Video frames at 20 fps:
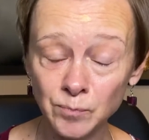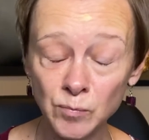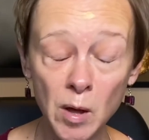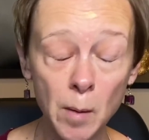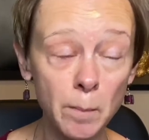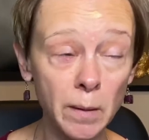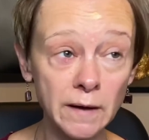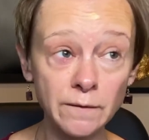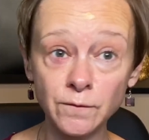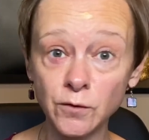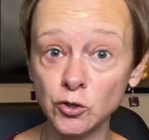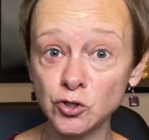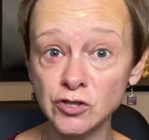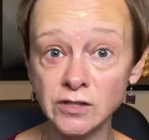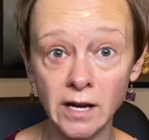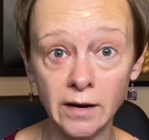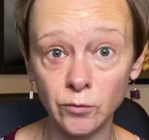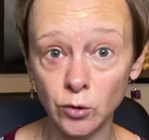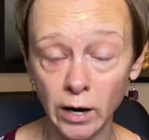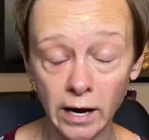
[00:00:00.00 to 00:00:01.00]
My first
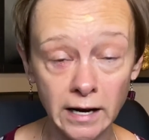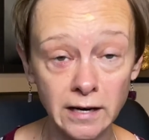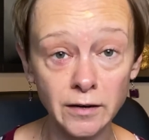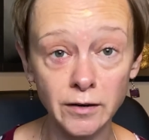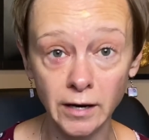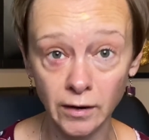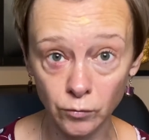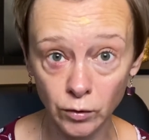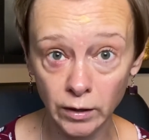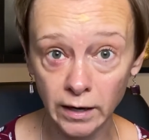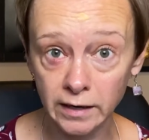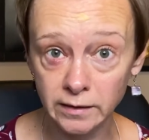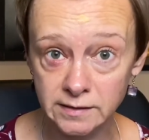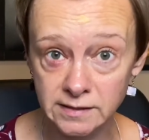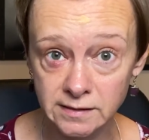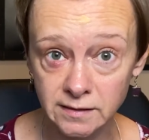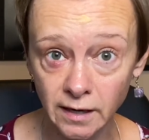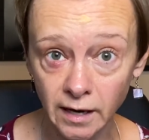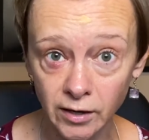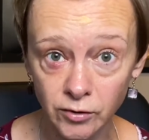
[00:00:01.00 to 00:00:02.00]
ever. I had never had a
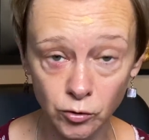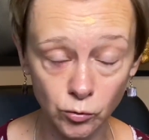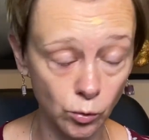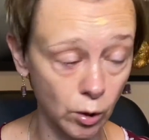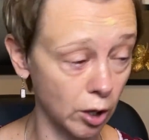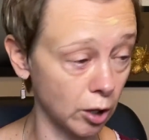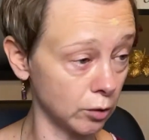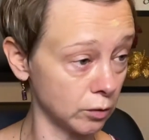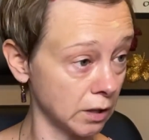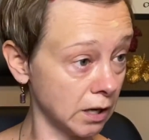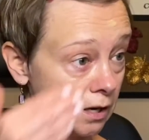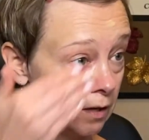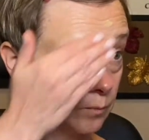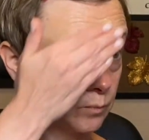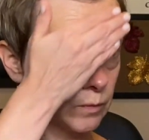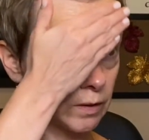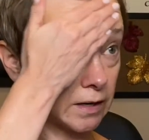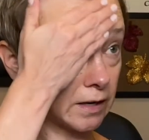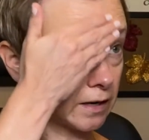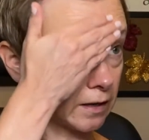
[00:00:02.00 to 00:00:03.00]
sty, you all.
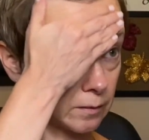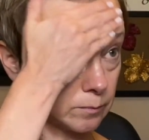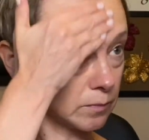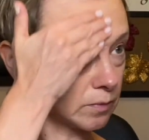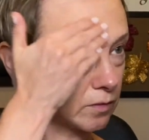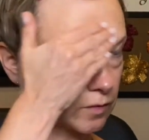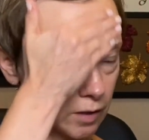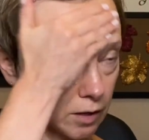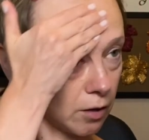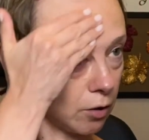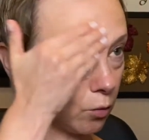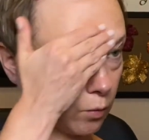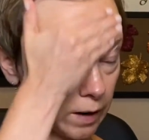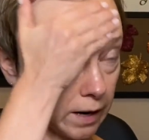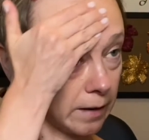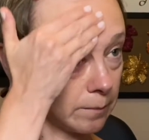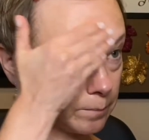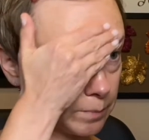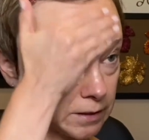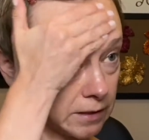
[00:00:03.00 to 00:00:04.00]
So
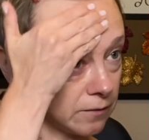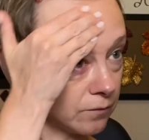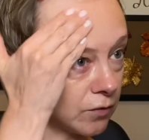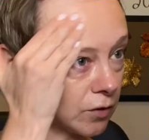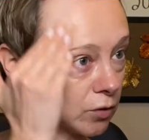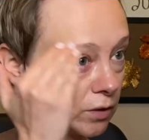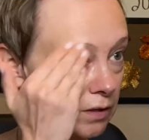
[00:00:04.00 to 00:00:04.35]
I'm being very